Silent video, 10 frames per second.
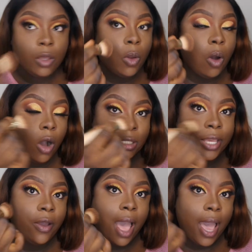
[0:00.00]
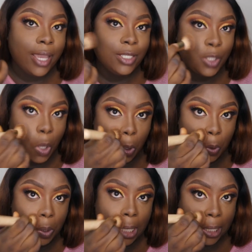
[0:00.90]
under your eyes
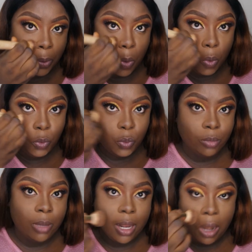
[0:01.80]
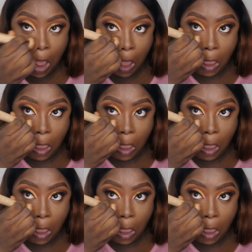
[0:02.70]
you look like an old woman